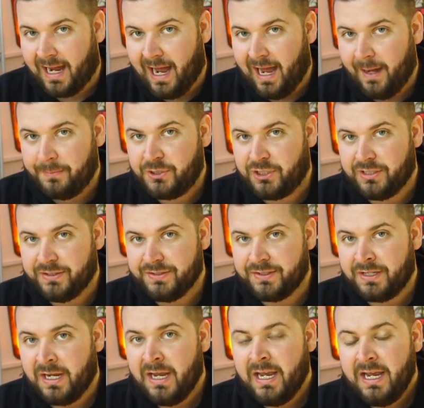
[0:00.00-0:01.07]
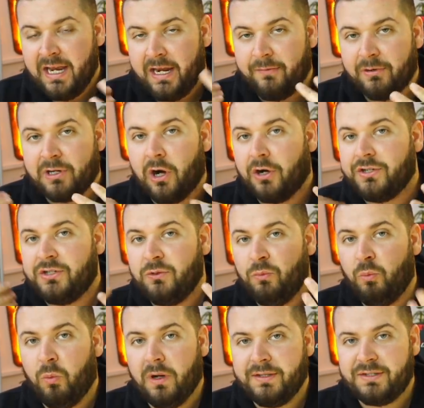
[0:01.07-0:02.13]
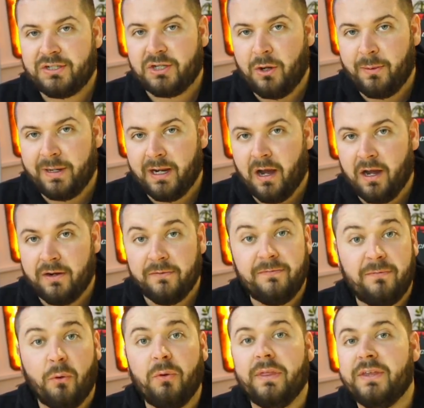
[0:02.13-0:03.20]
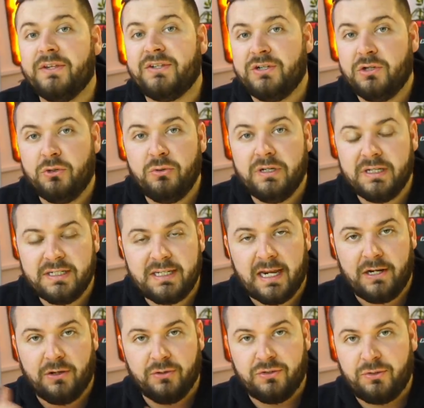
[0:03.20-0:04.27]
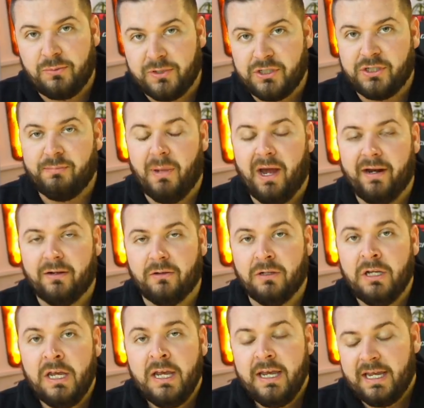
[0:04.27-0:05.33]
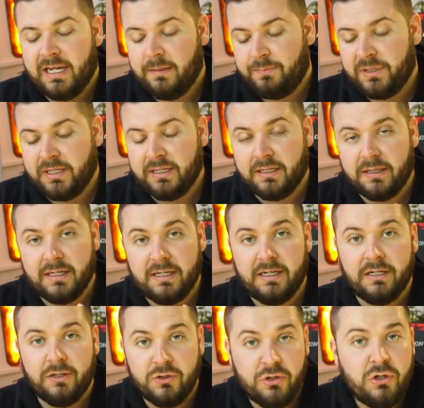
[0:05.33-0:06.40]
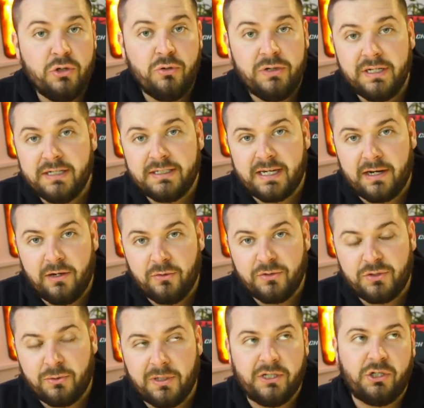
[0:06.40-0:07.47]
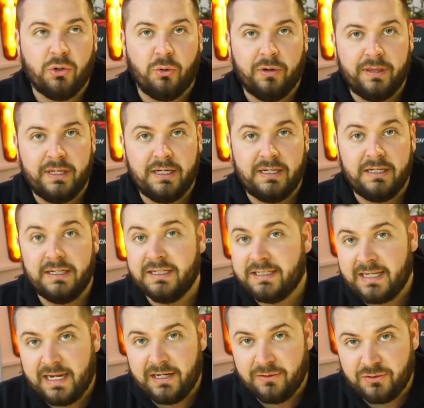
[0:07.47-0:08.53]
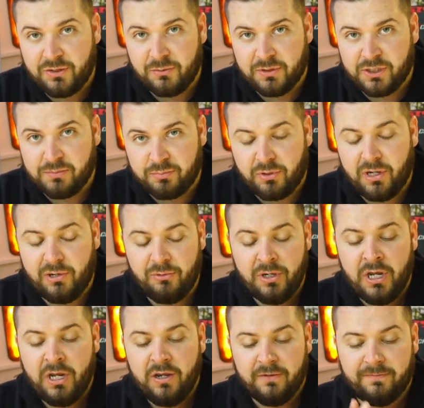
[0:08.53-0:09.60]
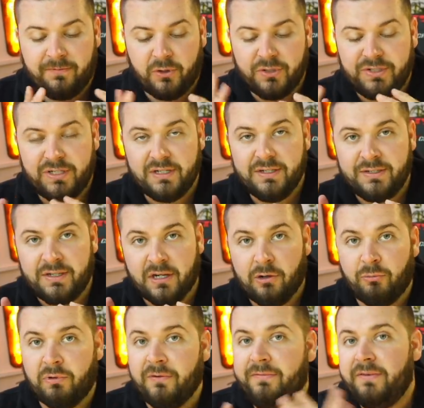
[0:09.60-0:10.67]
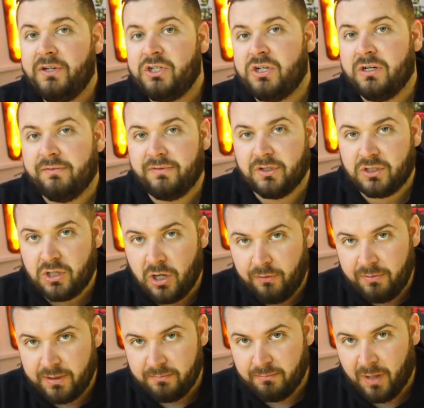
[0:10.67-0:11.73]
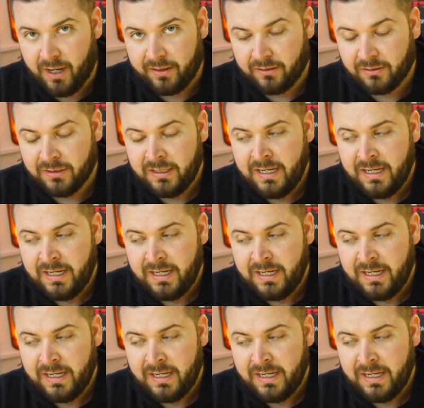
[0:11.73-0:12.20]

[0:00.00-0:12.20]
options in regard to what's going on for this new Nintendo Switch model. It being the new Nintendo Switch or the Nintendo Switch Pro versus a revision of the current model.